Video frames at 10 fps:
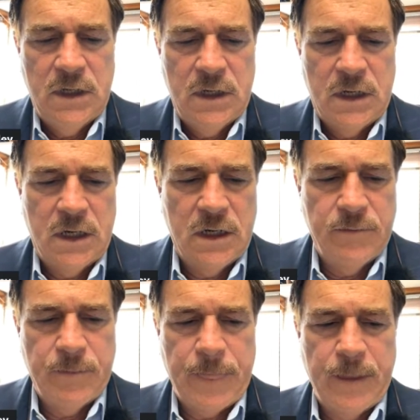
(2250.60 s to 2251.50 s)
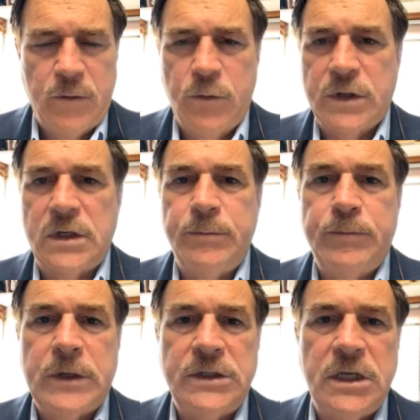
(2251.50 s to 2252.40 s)
we're going to
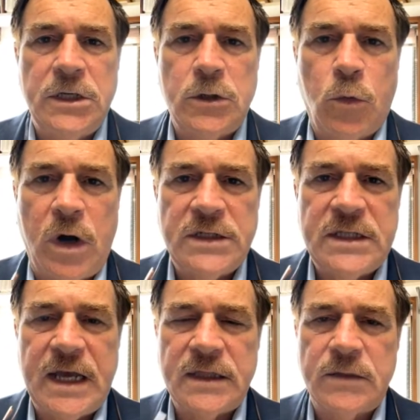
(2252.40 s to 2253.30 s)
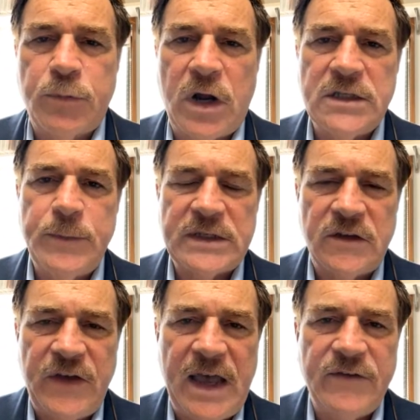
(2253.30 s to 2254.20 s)
continue to watch that. The prospects
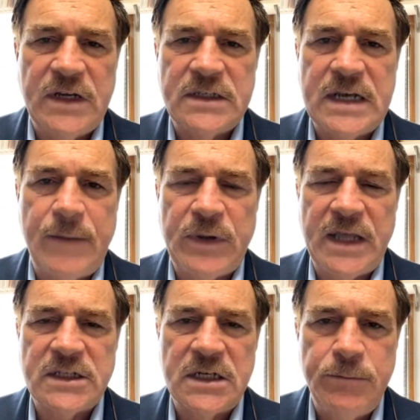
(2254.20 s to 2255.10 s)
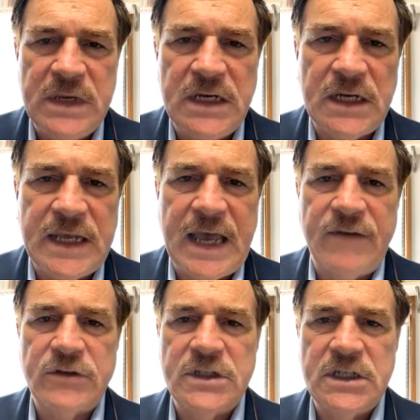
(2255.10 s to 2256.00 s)
of having a snap election immediately
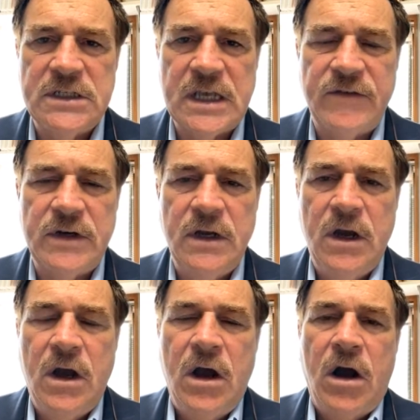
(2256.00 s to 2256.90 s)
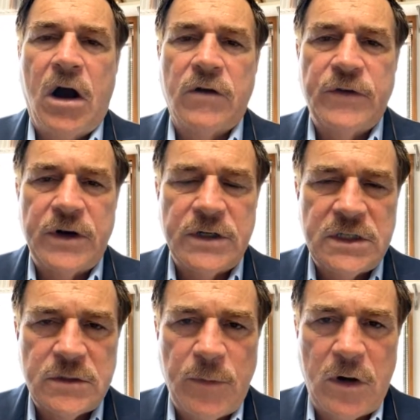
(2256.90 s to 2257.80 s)
after G7 are very
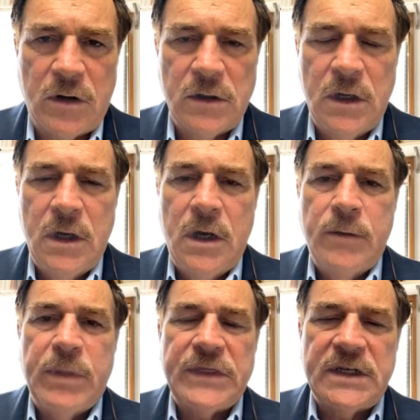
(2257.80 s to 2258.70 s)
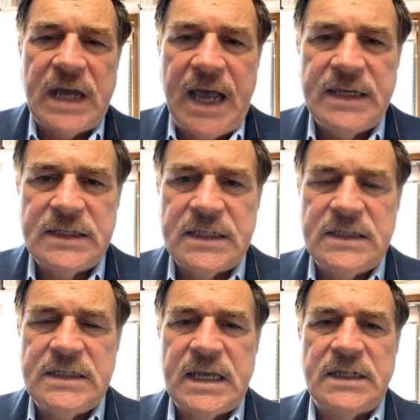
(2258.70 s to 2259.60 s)
small, but the Diet is in
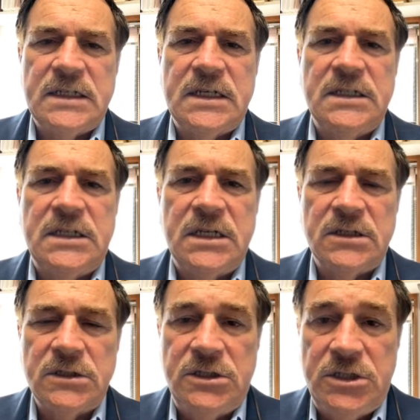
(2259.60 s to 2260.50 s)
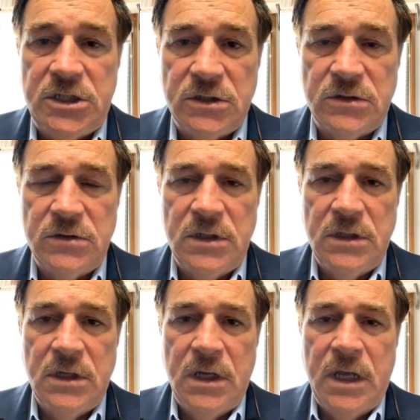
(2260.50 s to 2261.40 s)
session until June.
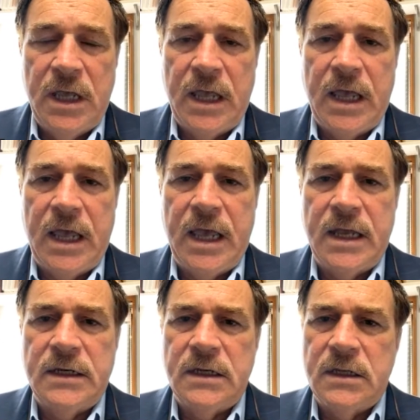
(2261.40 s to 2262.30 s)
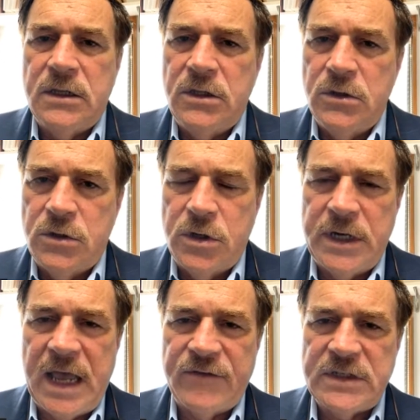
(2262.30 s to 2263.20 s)
And you could
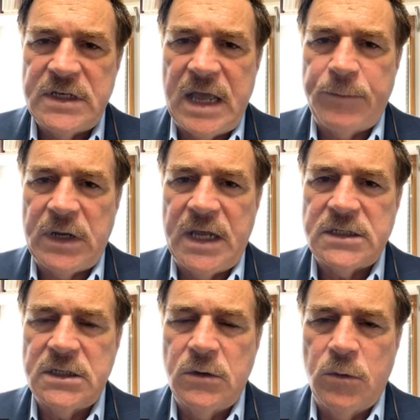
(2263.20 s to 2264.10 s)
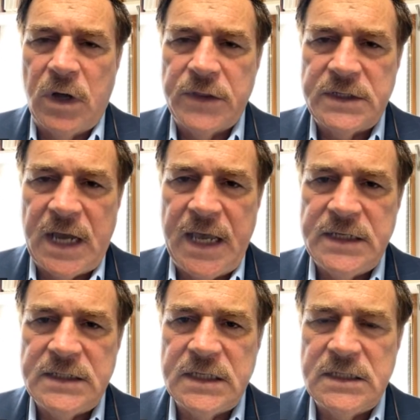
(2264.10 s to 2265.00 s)
have a snap election while the Diet
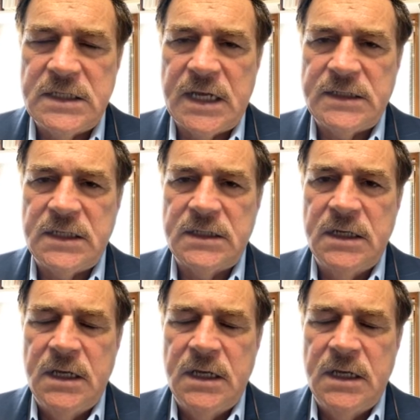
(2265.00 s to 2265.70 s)
is in session,